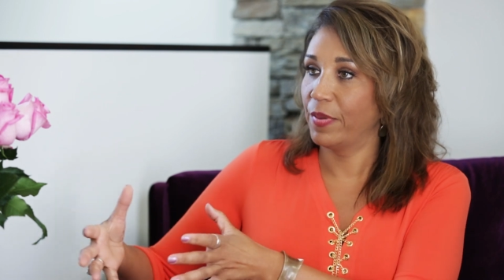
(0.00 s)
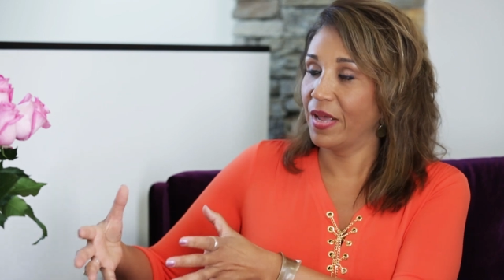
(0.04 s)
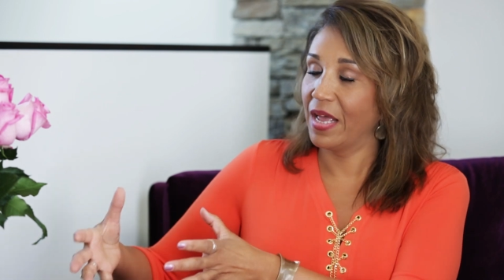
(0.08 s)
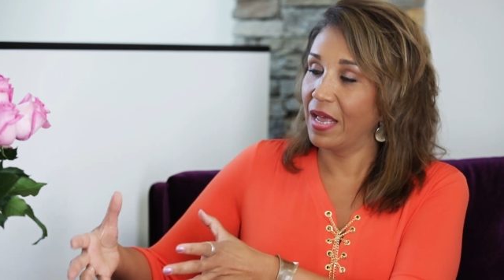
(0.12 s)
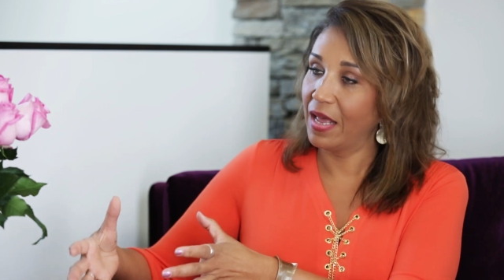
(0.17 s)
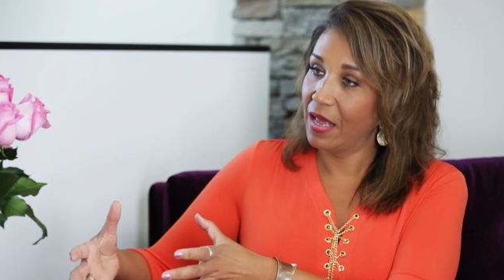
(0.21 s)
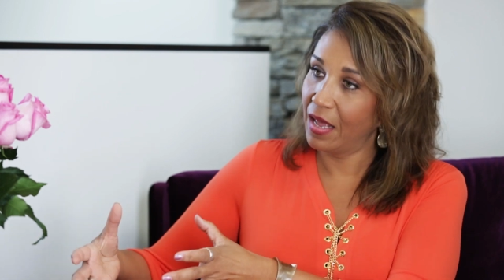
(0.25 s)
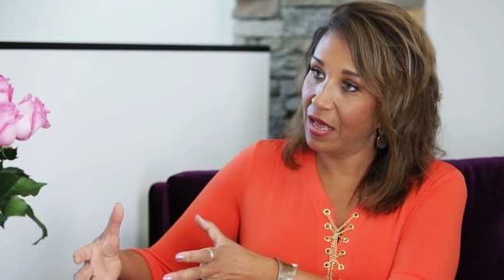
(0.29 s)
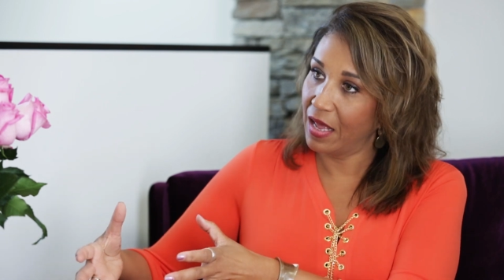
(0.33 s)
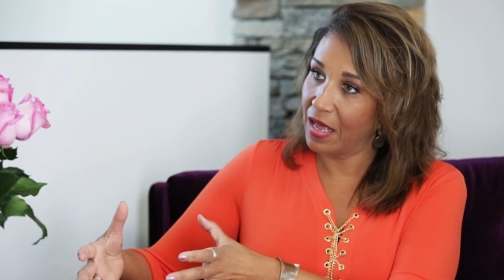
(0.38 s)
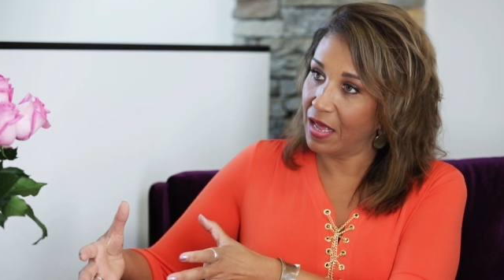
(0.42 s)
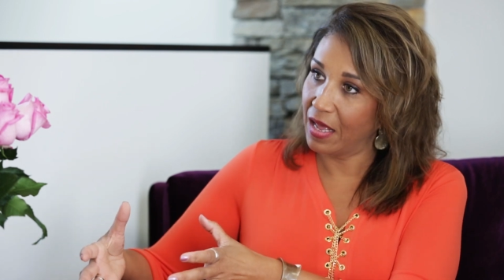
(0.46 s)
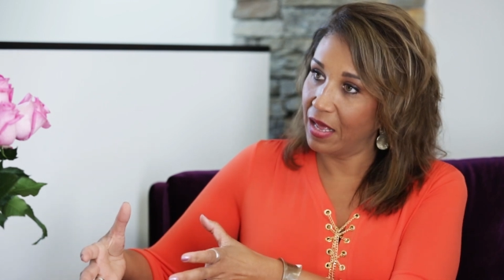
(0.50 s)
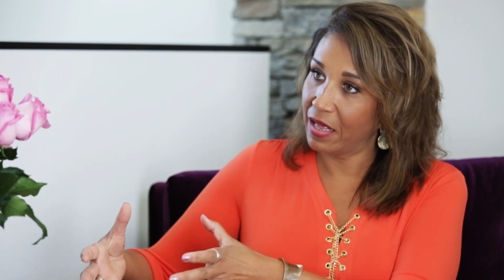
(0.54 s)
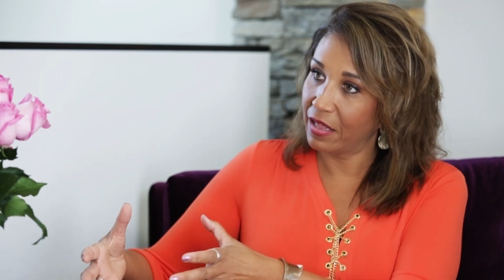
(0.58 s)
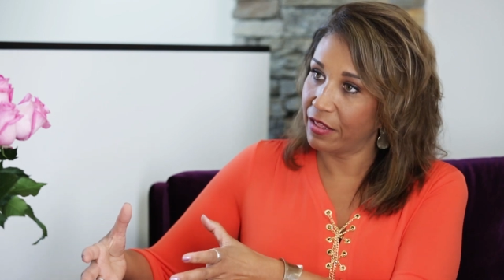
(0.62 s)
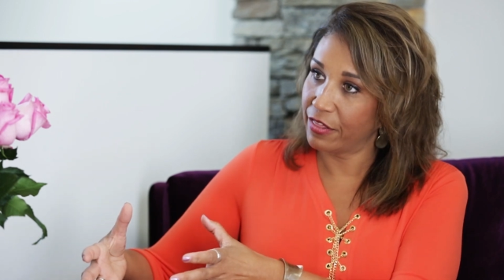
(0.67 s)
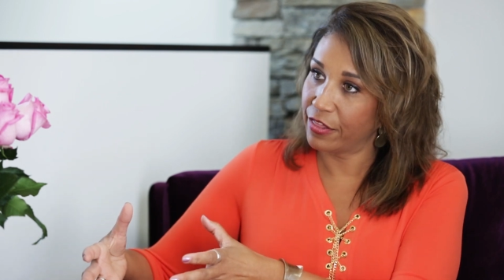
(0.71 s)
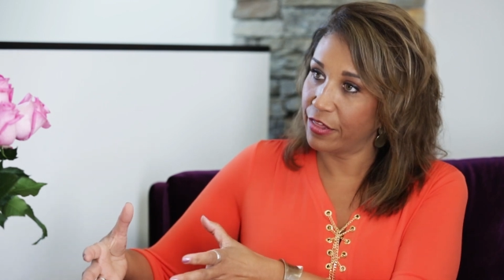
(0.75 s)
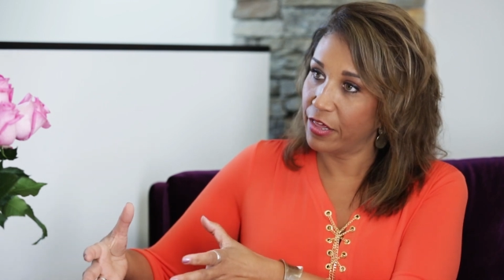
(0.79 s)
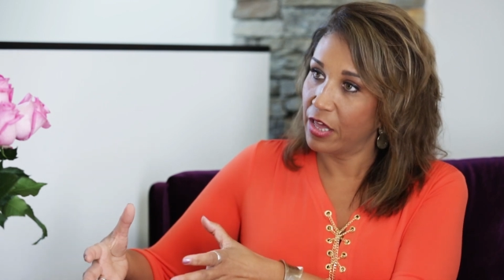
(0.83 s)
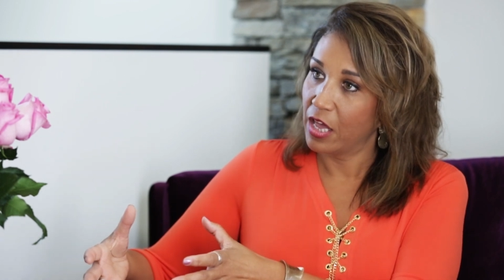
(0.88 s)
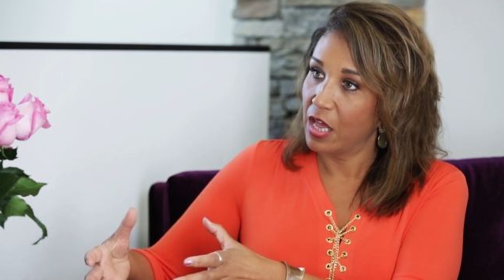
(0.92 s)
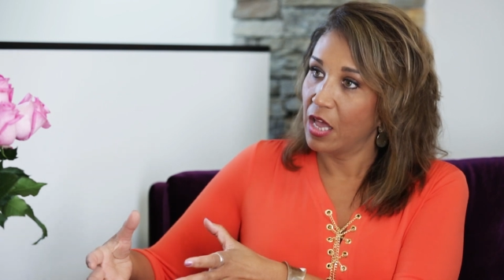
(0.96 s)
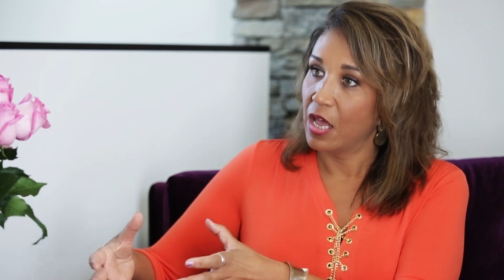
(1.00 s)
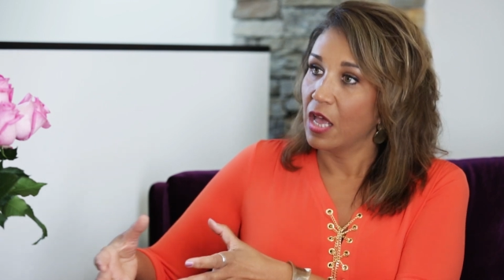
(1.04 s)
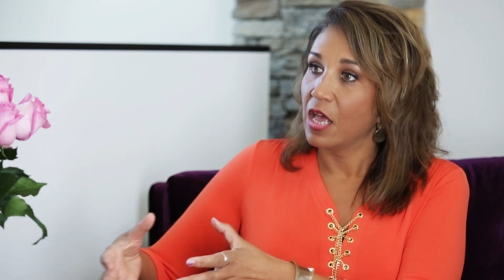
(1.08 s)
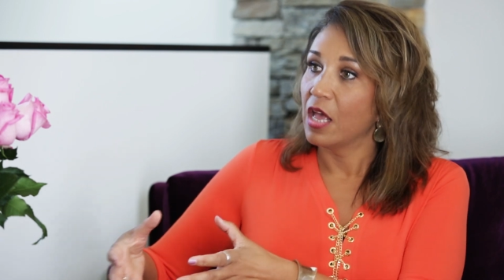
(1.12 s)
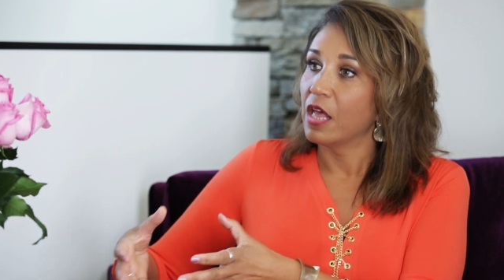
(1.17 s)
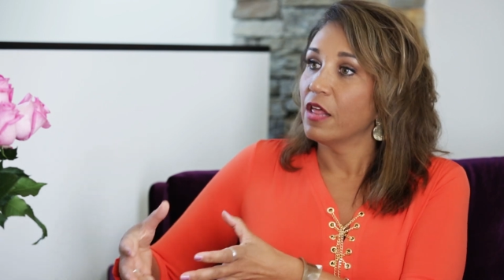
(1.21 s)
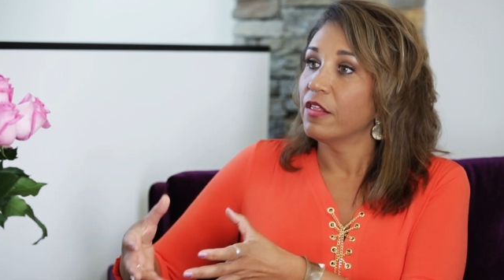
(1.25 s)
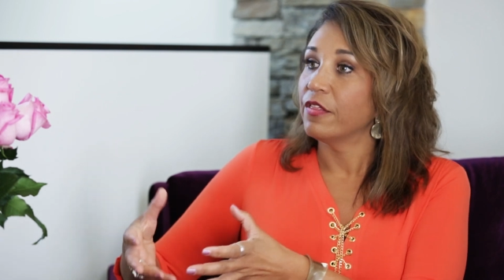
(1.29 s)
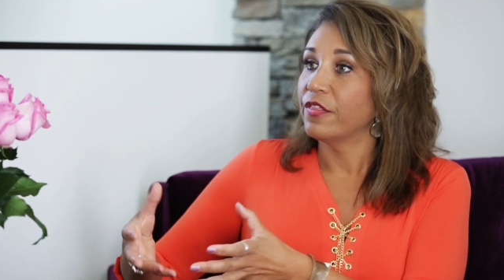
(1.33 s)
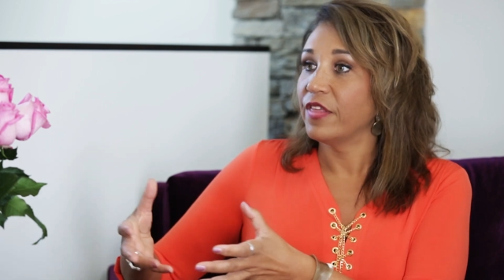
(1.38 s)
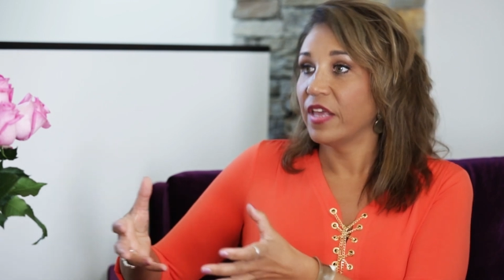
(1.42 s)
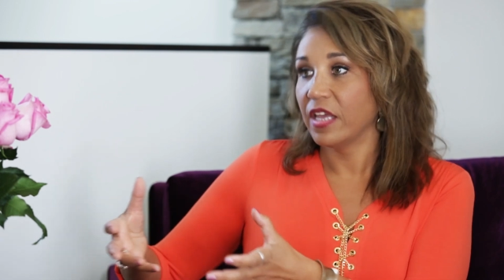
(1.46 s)
path,
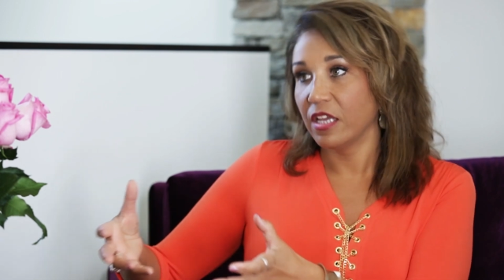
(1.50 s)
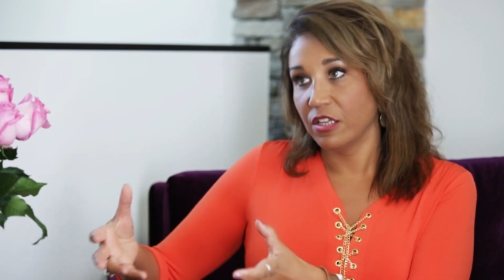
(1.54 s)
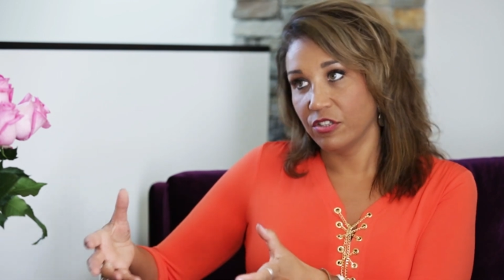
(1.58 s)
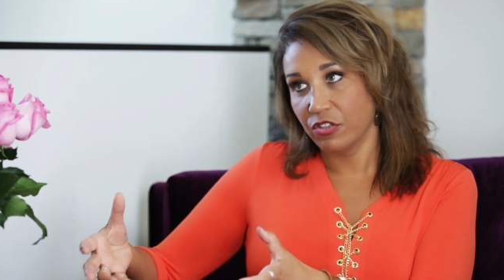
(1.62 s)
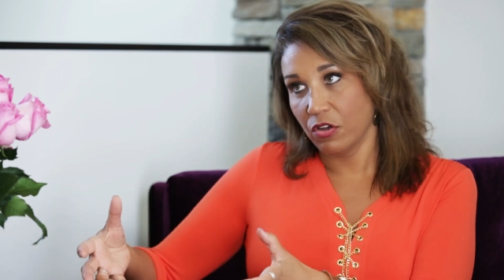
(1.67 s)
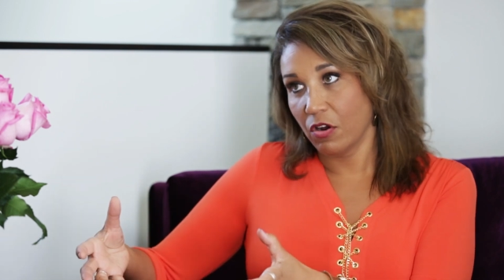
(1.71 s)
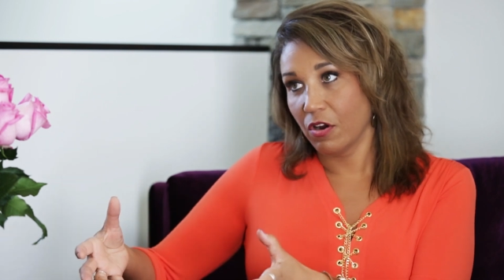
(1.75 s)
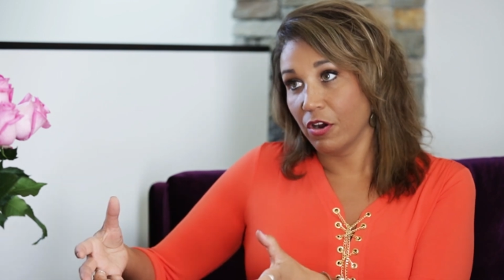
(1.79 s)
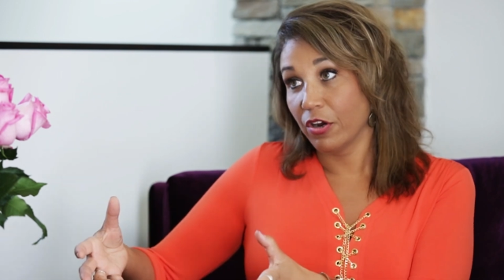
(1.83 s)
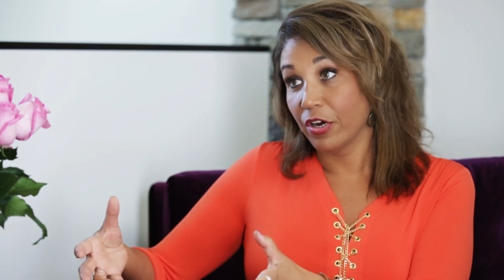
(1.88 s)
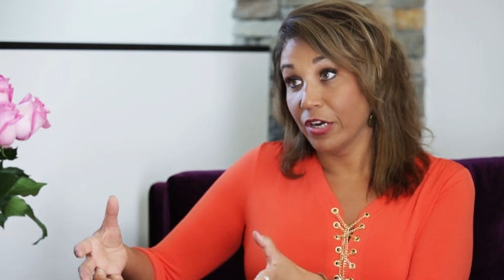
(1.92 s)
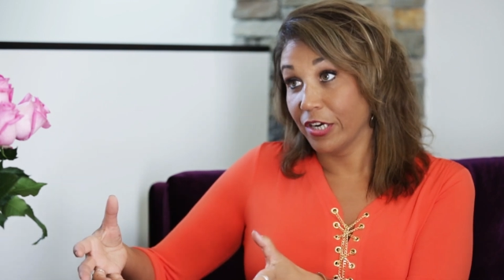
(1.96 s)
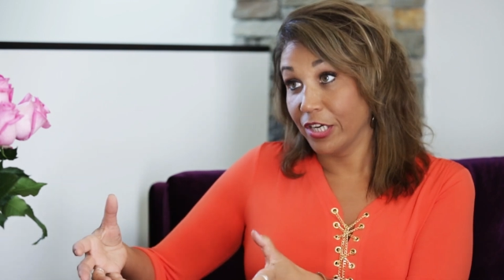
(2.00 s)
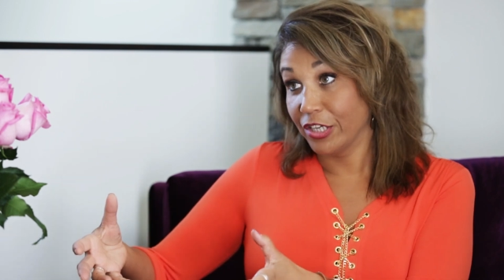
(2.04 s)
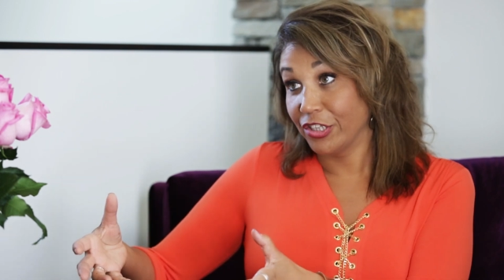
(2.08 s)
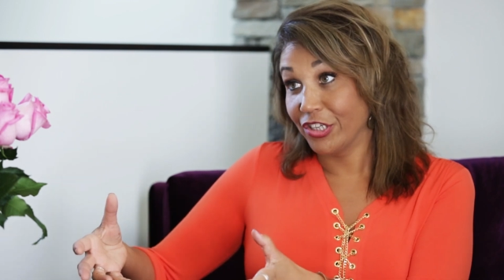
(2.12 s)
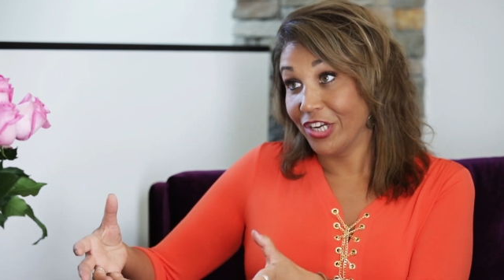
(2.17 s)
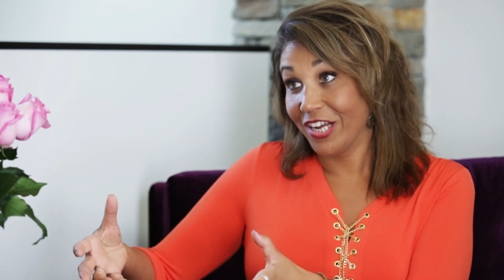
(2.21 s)
things are going to